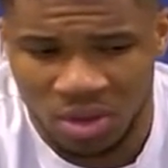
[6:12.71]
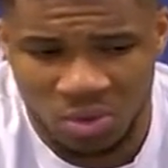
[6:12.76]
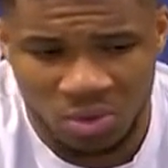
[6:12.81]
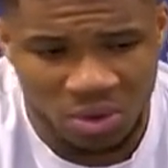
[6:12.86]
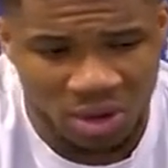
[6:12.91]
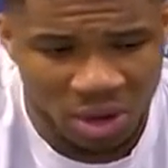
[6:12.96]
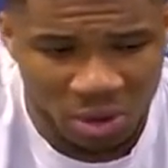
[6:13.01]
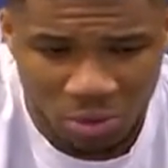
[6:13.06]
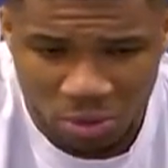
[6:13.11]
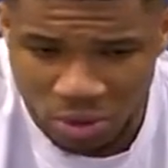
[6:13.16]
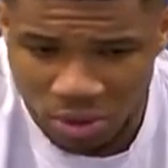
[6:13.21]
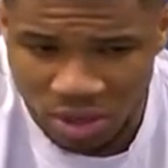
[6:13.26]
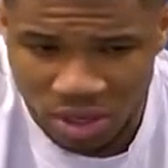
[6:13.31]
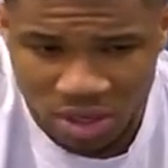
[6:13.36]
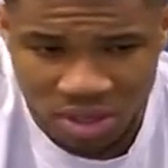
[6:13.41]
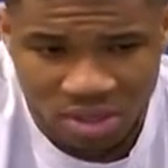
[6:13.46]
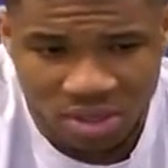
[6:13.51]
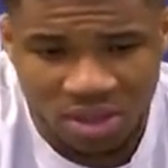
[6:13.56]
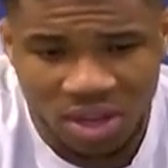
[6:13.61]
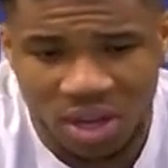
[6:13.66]
We were able to
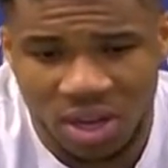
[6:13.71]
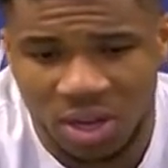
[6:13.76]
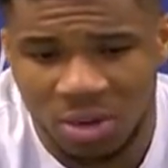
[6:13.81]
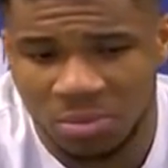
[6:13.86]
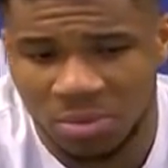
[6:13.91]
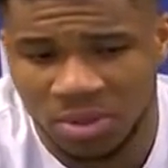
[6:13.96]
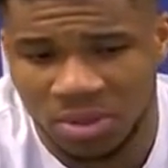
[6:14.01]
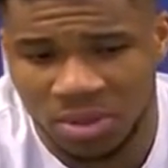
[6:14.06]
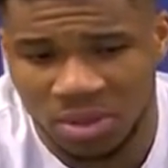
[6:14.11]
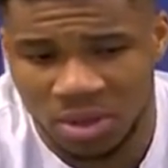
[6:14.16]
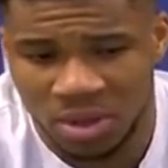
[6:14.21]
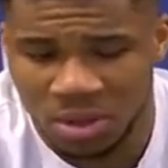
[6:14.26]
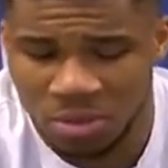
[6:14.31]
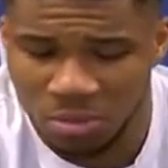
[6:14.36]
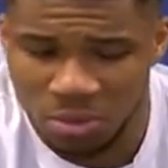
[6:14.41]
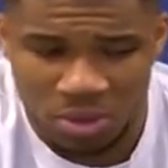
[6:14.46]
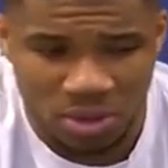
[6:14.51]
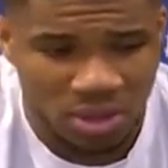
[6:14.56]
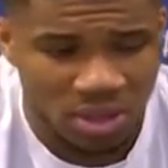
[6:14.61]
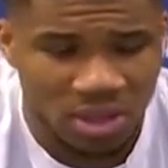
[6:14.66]
get stops,
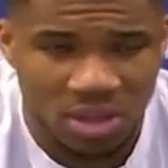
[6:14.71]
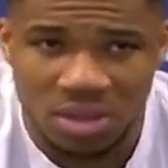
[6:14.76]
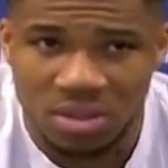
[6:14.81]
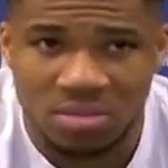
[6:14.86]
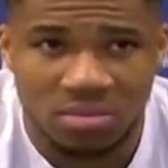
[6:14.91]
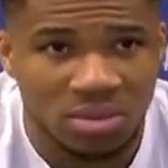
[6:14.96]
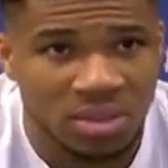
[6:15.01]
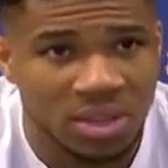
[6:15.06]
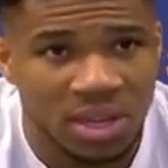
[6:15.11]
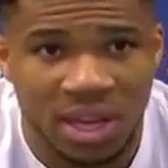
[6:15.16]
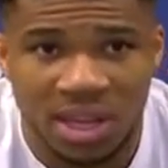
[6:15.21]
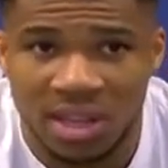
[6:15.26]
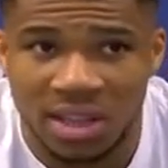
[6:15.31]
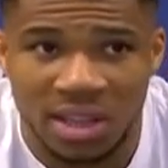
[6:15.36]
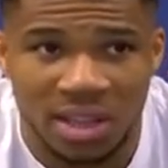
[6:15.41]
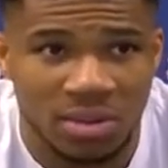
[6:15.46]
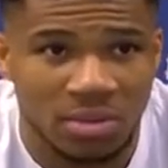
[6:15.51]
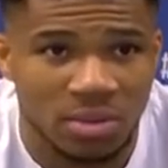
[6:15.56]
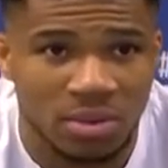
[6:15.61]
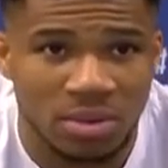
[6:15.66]
but the, the
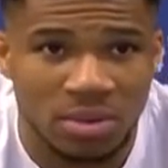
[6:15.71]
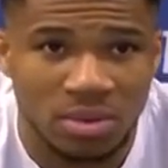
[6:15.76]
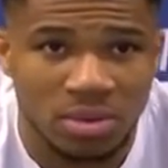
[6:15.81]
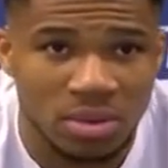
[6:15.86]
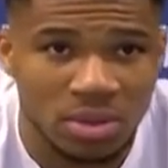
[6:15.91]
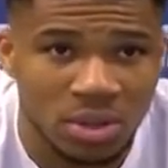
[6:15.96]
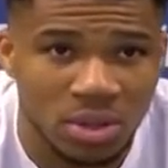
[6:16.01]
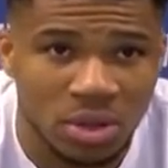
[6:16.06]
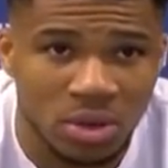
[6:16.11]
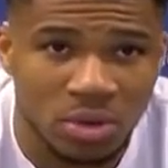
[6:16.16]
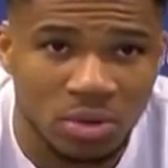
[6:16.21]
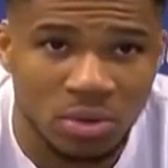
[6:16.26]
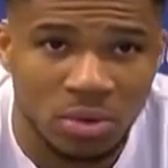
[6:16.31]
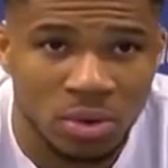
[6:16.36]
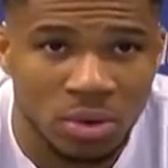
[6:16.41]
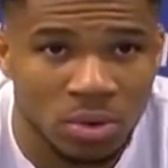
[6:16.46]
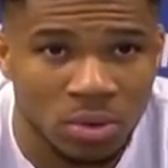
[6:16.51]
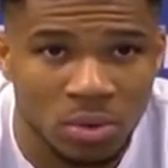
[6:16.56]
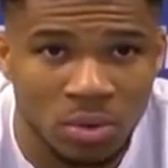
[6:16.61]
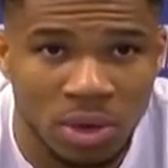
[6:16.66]
talent level, you know,
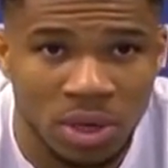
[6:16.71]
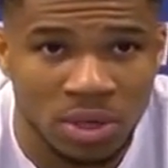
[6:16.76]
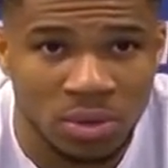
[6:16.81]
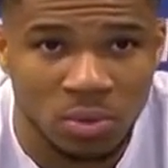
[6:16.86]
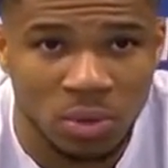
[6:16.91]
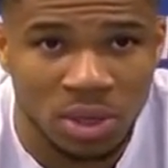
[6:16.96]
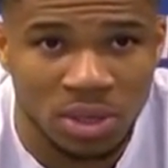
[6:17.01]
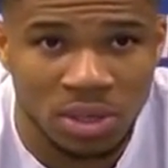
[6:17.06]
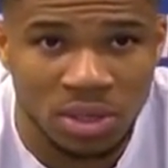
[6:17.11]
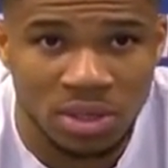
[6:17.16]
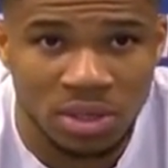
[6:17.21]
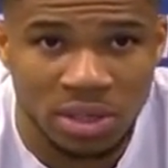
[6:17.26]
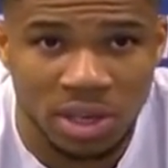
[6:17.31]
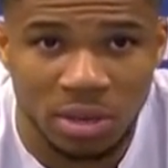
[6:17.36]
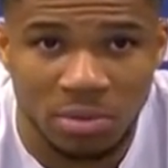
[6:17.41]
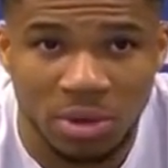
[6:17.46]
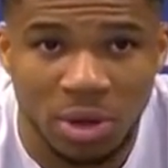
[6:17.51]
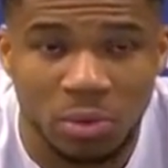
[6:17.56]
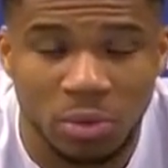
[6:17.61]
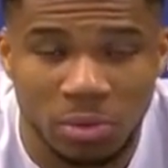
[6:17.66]
was wasn't the
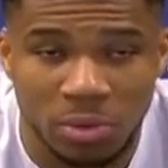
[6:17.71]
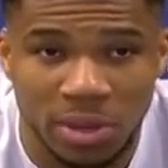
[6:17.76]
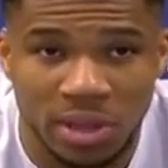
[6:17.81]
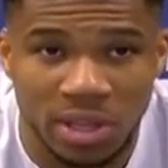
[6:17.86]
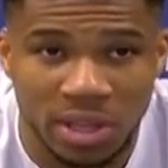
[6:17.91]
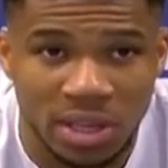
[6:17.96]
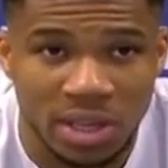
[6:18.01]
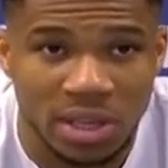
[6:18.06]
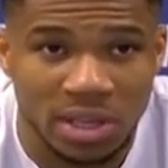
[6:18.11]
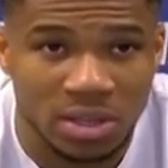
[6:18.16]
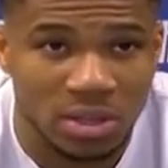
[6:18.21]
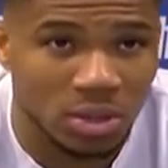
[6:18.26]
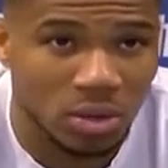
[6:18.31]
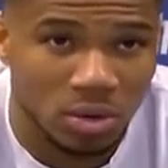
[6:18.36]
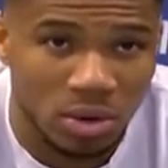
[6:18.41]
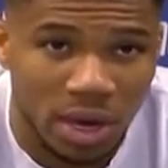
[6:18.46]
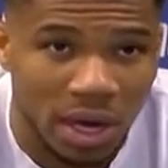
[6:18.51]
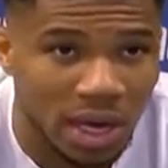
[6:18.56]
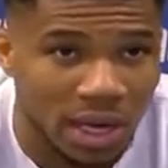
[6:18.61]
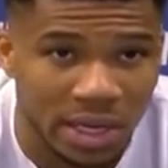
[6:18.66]
same. Now we're playing against you
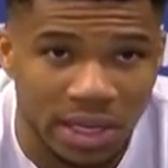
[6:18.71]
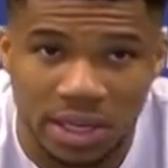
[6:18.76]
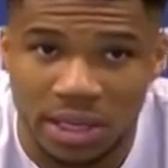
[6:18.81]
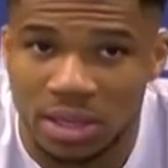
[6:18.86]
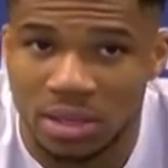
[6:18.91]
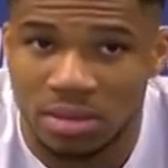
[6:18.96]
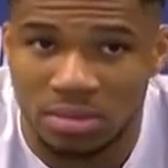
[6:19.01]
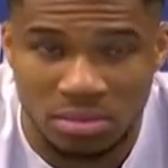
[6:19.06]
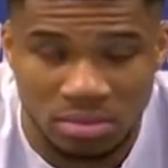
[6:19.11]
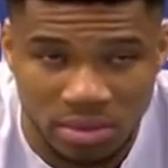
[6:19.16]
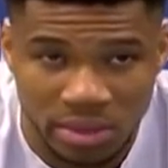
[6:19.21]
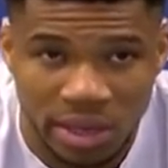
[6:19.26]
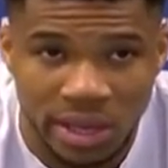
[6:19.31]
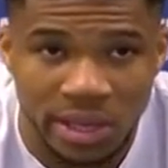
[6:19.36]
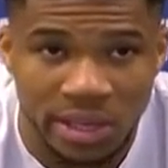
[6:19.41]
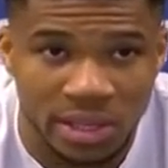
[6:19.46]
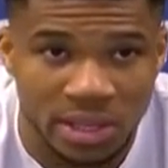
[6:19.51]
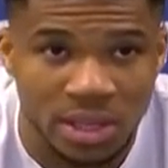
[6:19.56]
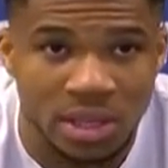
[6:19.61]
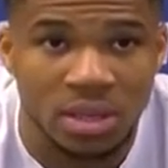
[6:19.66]
know Kyrie,
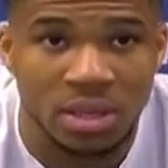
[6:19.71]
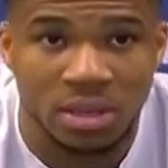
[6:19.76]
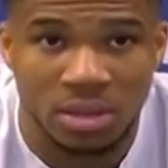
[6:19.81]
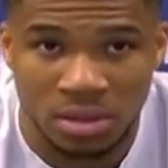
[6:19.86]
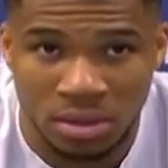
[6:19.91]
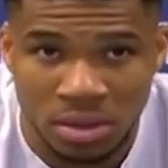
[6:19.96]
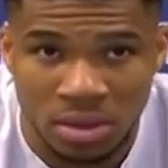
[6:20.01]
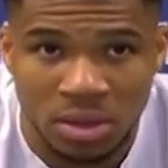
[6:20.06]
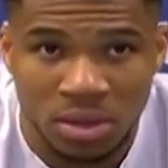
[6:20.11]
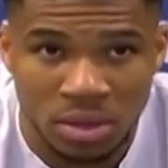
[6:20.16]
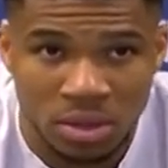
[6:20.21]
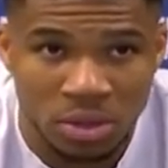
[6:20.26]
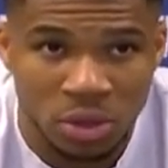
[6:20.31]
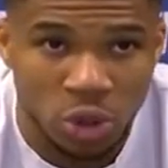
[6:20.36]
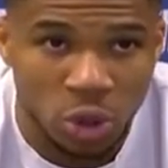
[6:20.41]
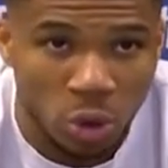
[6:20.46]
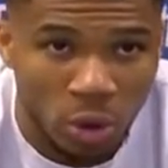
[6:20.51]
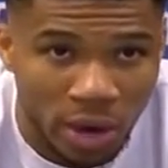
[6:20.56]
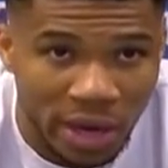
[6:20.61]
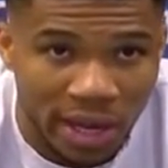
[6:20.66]
KD,
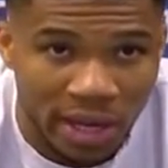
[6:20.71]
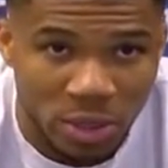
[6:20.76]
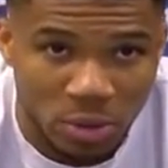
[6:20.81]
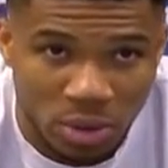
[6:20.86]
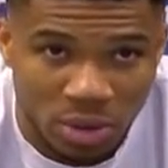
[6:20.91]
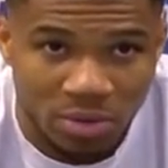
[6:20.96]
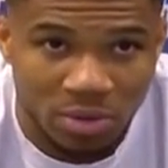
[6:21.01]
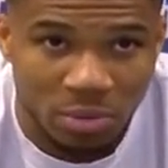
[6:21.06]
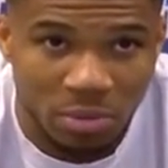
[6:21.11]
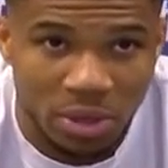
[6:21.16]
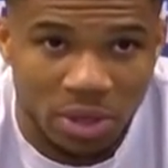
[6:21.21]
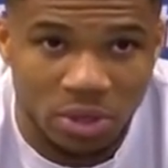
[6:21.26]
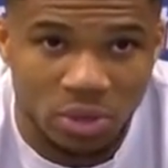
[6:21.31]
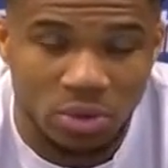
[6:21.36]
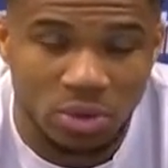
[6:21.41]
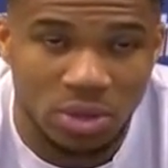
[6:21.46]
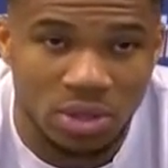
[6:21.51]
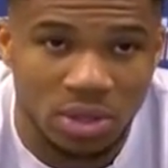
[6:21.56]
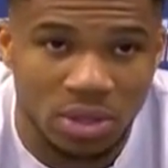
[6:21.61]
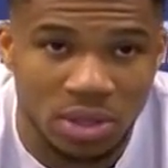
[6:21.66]
Joe Harris, one of the best
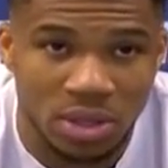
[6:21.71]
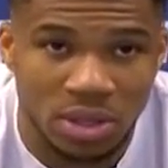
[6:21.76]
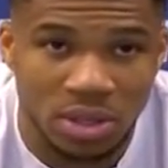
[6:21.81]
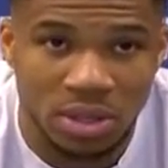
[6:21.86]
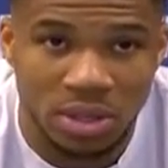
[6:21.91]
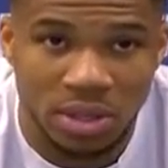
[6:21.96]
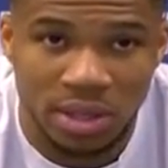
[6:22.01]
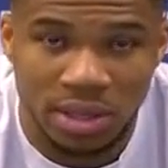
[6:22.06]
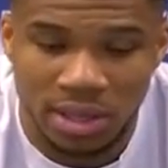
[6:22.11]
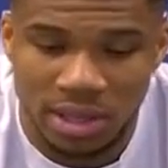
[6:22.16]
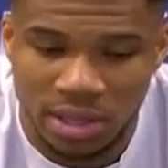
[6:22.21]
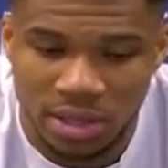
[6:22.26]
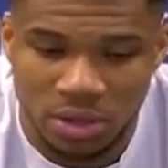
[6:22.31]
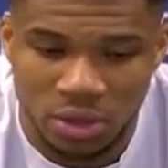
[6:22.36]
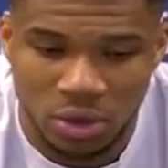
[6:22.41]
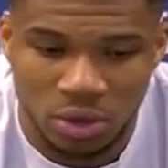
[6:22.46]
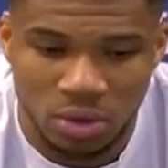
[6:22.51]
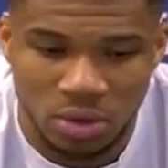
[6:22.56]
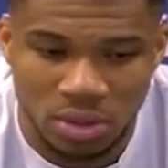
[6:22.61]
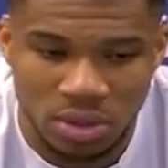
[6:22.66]
shooters in the, in the league.
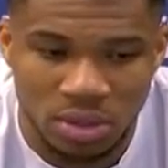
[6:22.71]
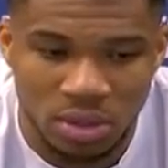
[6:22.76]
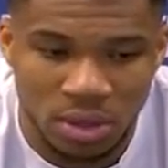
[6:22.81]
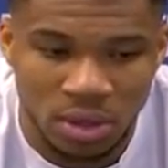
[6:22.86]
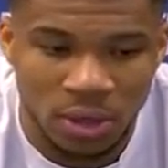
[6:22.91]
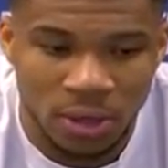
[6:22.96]
So it's